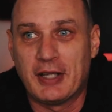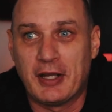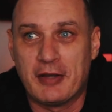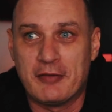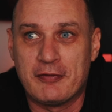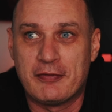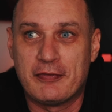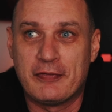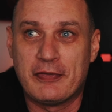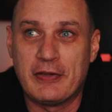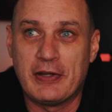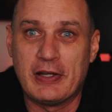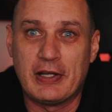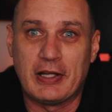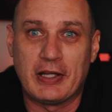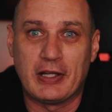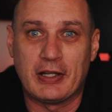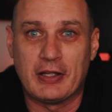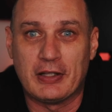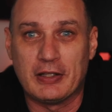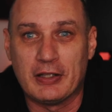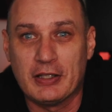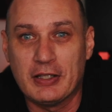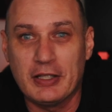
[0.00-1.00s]
am feeling
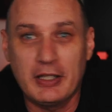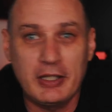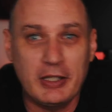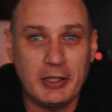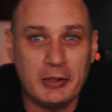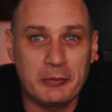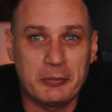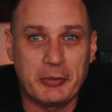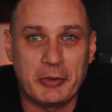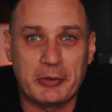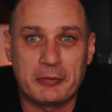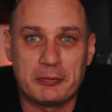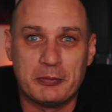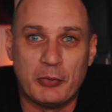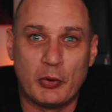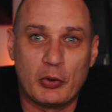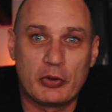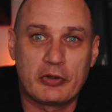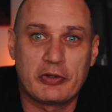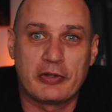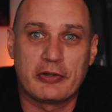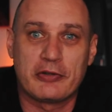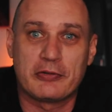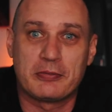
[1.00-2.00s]
a little bit
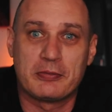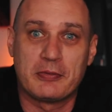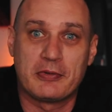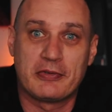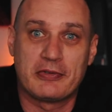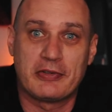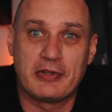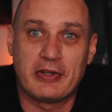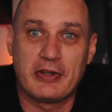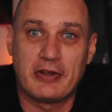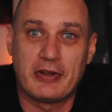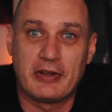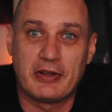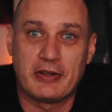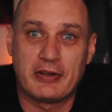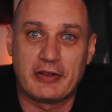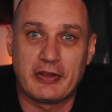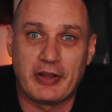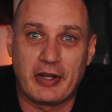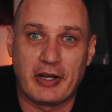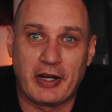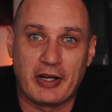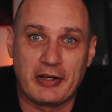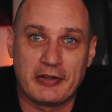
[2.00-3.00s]
more Christmassy
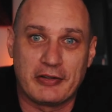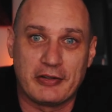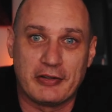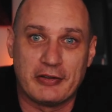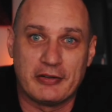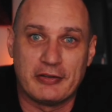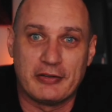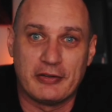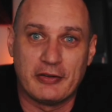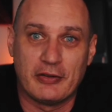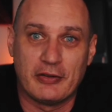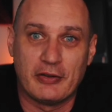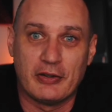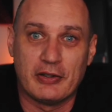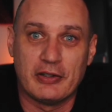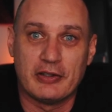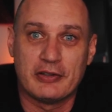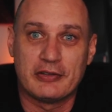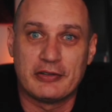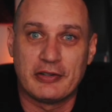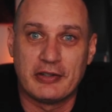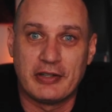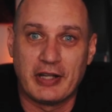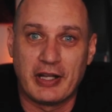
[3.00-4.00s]
than I did
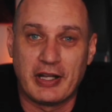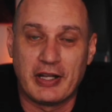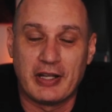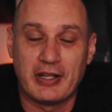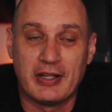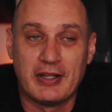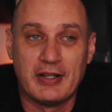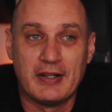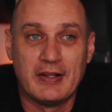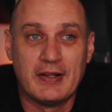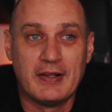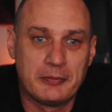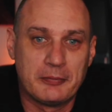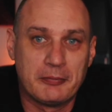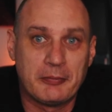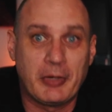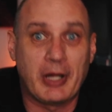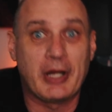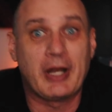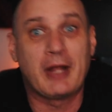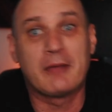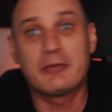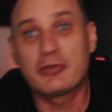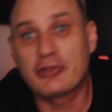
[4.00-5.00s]
earlier today.
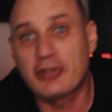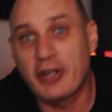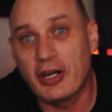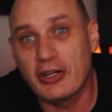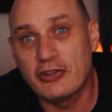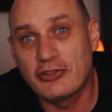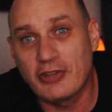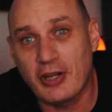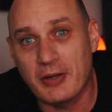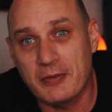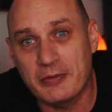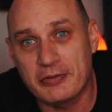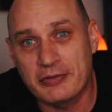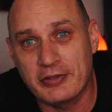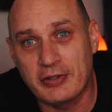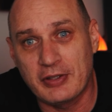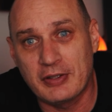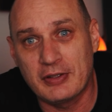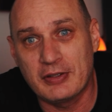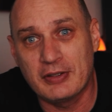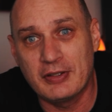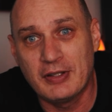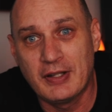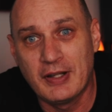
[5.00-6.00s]
My name's Craig
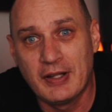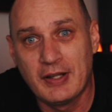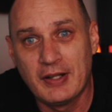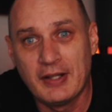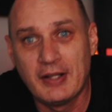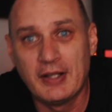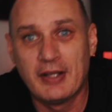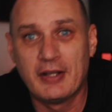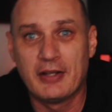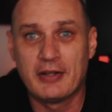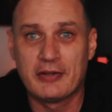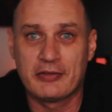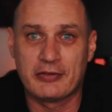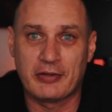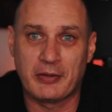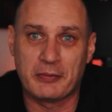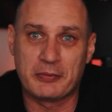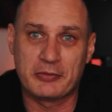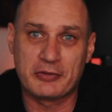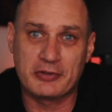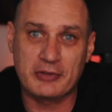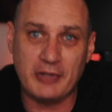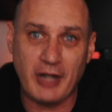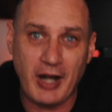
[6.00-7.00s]
Jamieson.
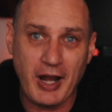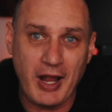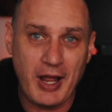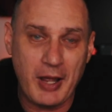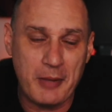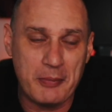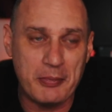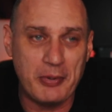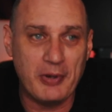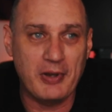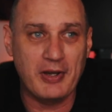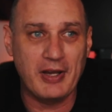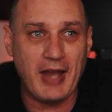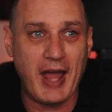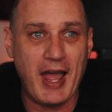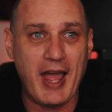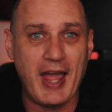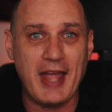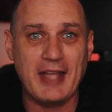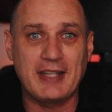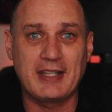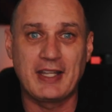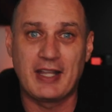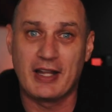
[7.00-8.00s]
Subscribe,
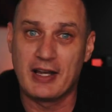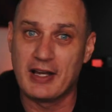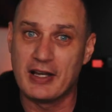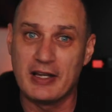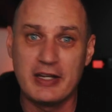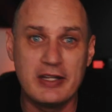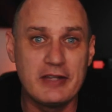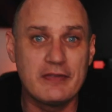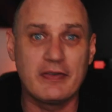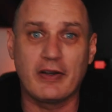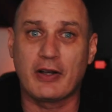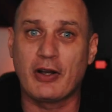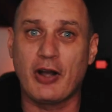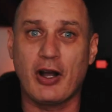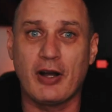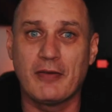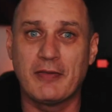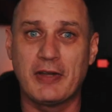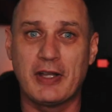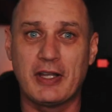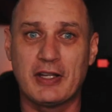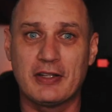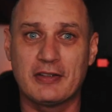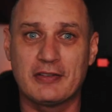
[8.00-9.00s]
like, leave a
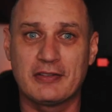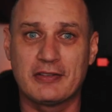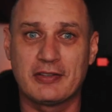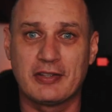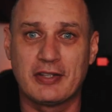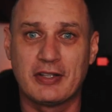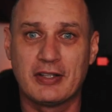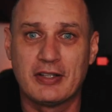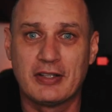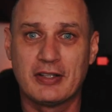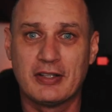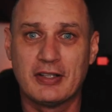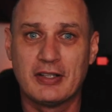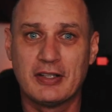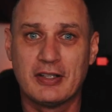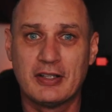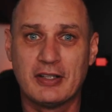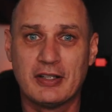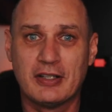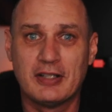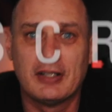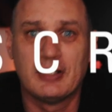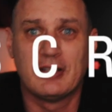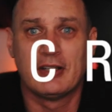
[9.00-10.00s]
comment,
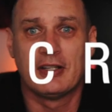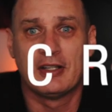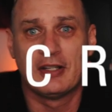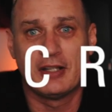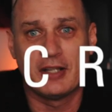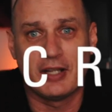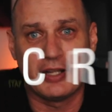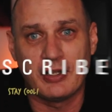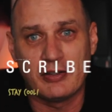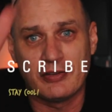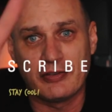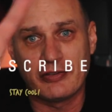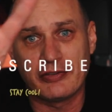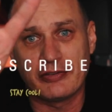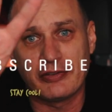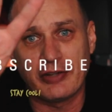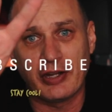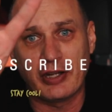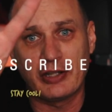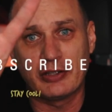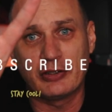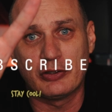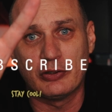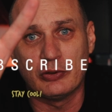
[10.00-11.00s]
and
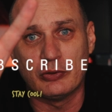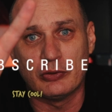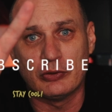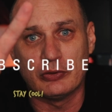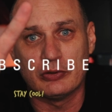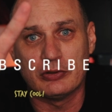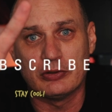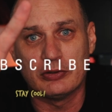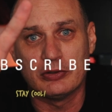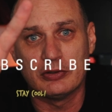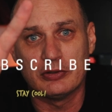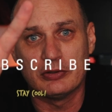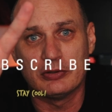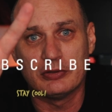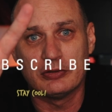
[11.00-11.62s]
stay cool.